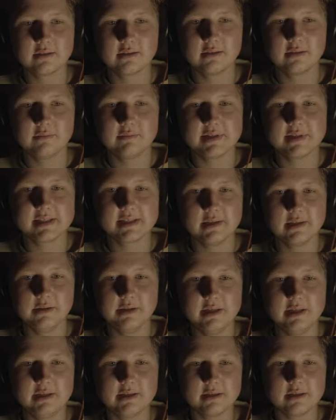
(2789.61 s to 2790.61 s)
We still
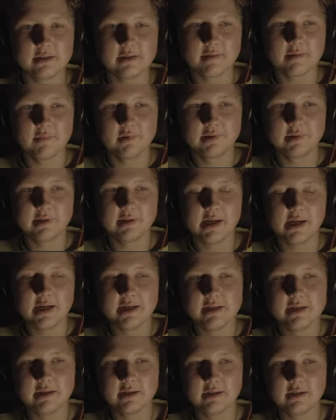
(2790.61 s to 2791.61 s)
need a multi-line.
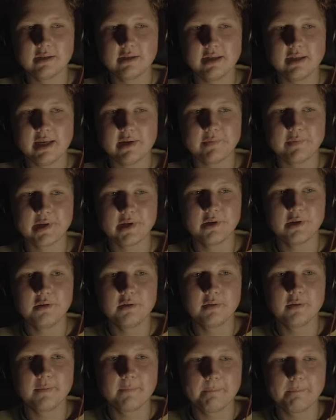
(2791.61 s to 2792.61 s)
Here we go.
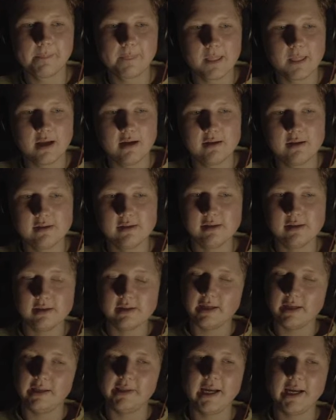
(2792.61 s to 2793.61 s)

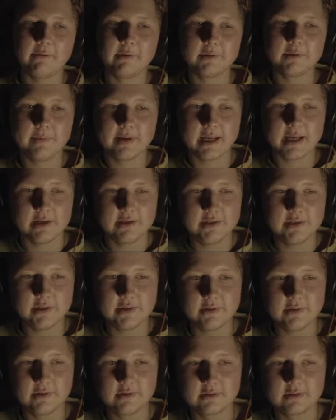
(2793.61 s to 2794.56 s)
And now what we can do